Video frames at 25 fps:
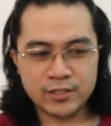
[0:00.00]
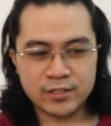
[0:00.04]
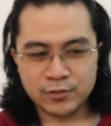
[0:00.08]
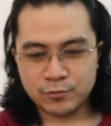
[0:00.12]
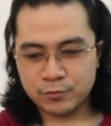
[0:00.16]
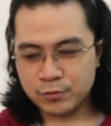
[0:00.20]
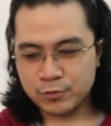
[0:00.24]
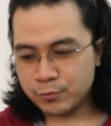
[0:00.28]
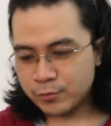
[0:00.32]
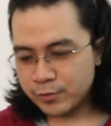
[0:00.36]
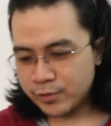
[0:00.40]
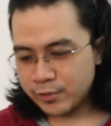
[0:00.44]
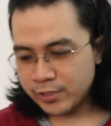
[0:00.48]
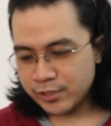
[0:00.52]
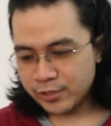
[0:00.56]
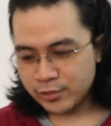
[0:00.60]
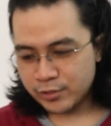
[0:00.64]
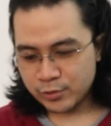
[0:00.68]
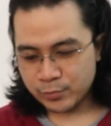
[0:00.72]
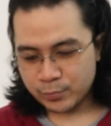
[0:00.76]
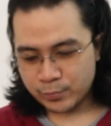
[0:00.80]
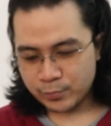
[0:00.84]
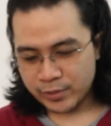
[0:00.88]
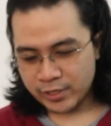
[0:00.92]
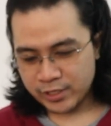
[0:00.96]
So we were really
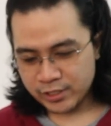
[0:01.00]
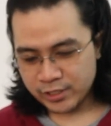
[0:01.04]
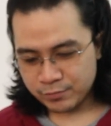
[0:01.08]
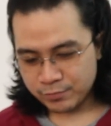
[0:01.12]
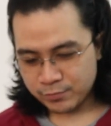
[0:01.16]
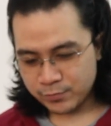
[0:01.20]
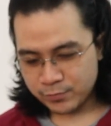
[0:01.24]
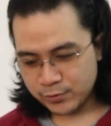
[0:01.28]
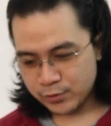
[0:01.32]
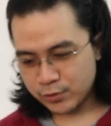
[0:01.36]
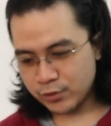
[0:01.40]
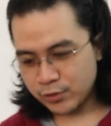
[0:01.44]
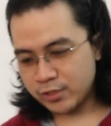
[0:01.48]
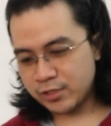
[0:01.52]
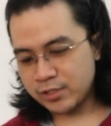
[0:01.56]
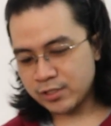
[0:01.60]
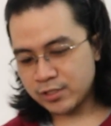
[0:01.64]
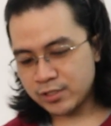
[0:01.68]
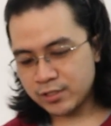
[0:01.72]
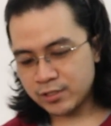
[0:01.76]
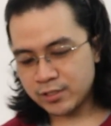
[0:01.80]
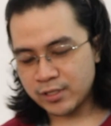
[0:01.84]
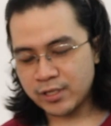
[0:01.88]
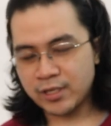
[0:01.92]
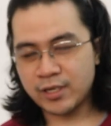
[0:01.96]
surprised when we saw
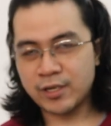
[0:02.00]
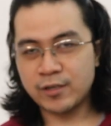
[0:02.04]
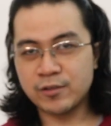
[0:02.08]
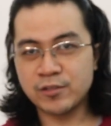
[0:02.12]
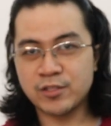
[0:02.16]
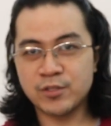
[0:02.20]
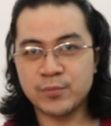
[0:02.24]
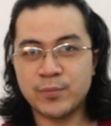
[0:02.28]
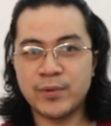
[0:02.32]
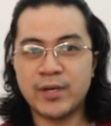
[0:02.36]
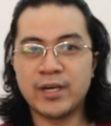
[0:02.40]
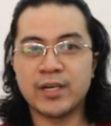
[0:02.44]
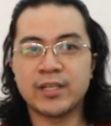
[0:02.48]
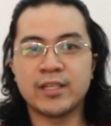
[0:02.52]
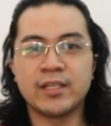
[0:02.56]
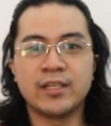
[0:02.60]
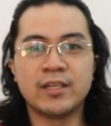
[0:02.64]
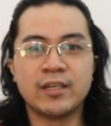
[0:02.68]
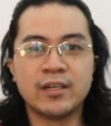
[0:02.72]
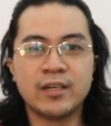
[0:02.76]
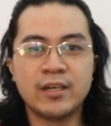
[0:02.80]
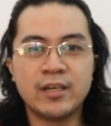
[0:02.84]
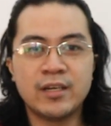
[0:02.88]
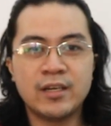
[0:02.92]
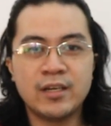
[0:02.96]
this announced back
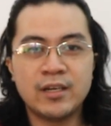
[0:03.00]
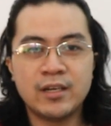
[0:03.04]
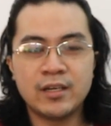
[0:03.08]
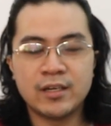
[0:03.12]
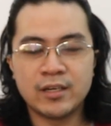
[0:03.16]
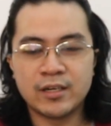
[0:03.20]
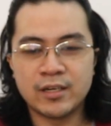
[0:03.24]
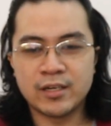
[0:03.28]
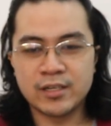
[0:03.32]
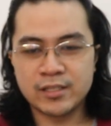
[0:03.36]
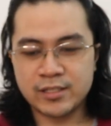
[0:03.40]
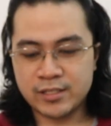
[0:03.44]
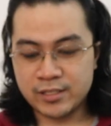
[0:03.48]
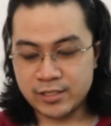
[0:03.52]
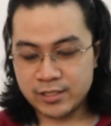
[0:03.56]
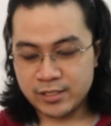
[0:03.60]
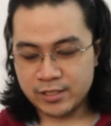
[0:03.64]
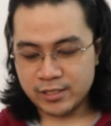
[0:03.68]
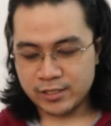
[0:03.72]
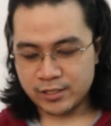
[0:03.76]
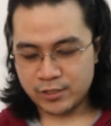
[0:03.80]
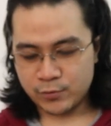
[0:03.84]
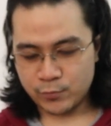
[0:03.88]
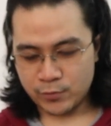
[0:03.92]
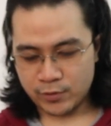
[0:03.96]
in
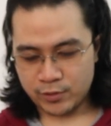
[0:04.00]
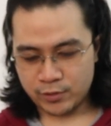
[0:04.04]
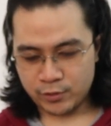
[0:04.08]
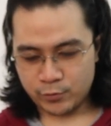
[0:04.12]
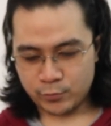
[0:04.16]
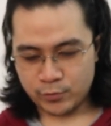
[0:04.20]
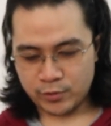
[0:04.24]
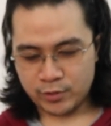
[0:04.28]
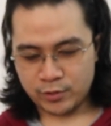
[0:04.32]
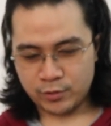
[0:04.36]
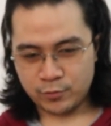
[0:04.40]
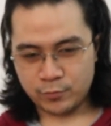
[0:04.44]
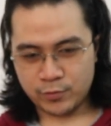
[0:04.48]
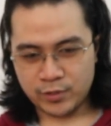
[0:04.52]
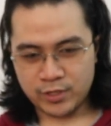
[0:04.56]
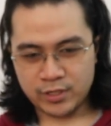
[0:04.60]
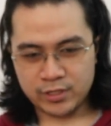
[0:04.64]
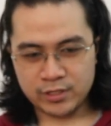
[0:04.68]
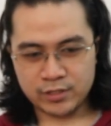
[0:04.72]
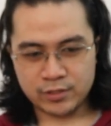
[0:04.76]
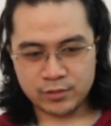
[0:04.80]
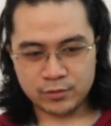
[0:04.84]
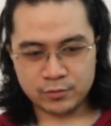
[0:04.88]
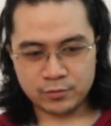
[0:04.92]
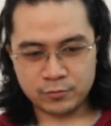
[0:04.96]
CES
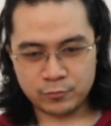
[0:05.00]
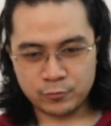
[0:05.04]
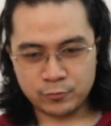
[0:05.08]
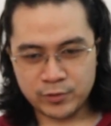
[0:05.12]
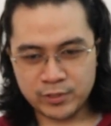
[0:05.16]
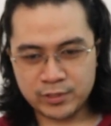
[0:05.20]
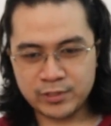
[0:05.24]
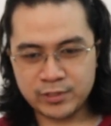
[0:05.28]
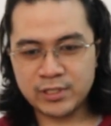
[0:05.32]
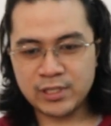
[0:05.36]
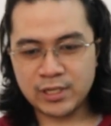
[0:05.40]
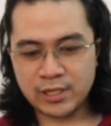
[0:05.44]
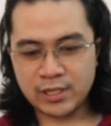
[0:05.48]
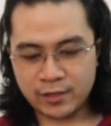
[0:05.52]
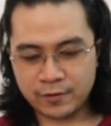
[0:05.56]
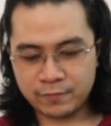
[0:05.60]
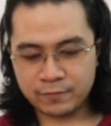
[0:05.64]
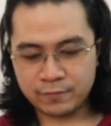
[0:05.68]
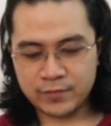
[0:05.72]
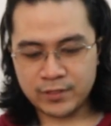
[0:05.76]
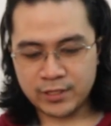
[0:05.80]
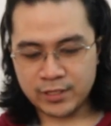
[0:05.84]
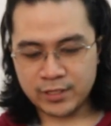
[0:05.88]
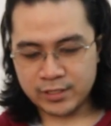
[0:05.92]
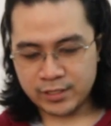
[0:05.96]
2021. So we really
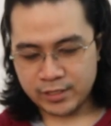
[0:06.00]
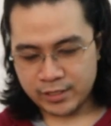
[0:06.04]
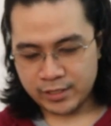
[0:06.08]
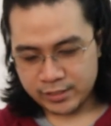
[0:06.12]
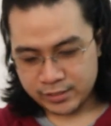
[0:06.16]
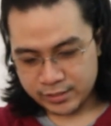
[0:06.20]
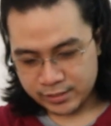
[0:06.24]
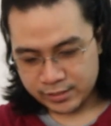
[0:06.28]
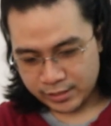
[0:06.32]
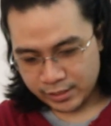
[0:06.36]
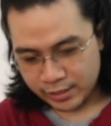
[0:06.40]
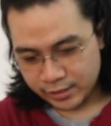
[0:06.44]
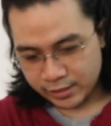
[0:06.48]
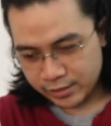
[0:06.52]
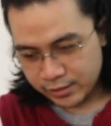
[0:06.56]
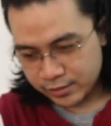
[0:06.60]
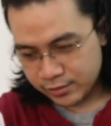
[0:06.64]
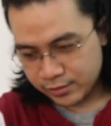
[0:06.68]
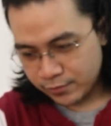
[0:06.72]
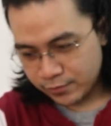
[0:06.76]
love the aesthetics